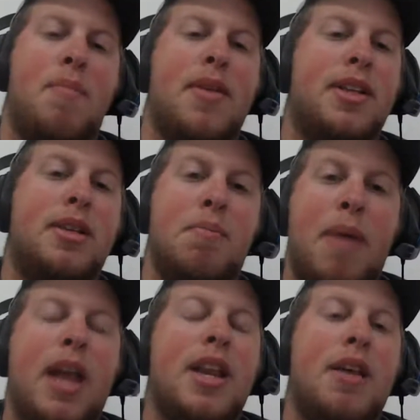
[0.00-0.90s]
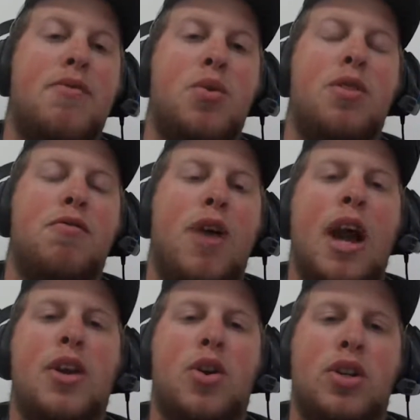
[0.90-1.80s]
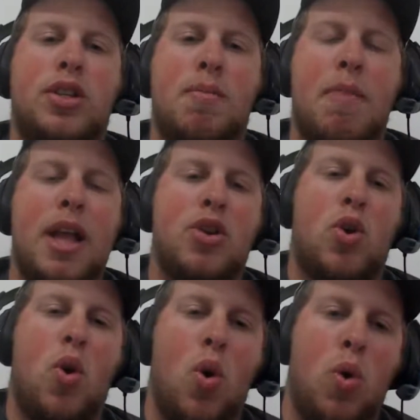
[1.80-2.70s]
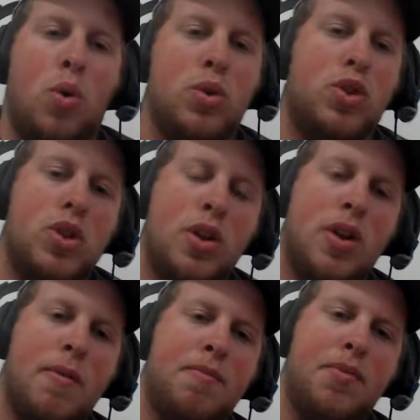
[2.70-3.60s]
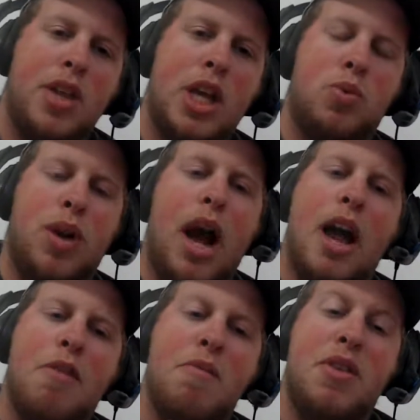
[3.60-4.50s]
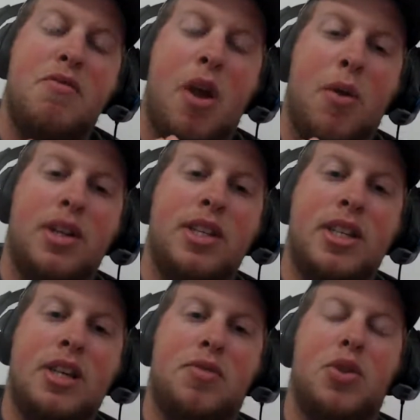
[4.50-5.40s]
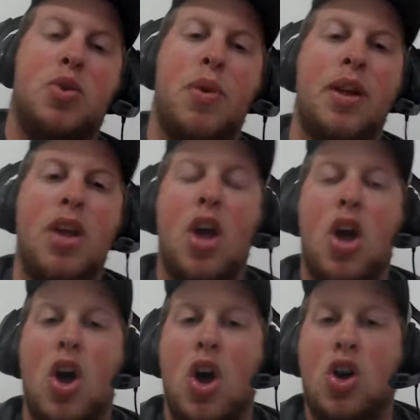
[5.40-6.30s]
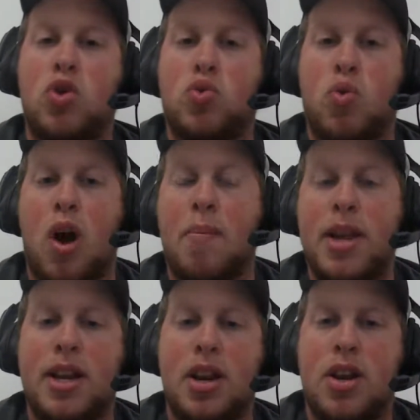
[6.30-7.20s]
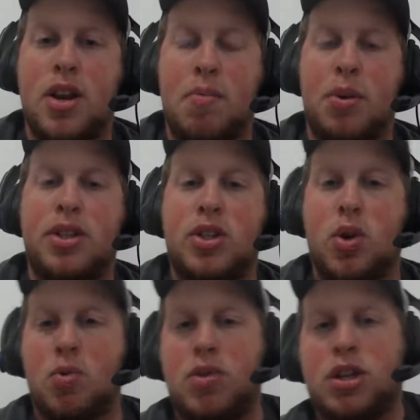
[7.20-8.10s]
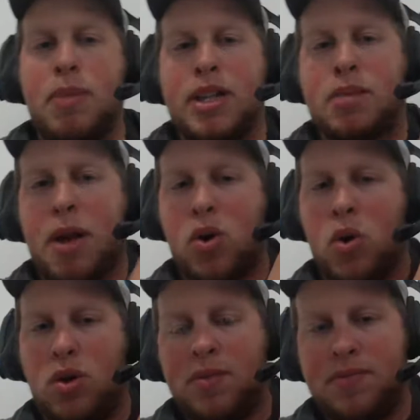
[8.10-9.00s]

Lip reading: Cement, if you can find cement holes, is what I have been very successful doing. Drop it. So this is my cement hole.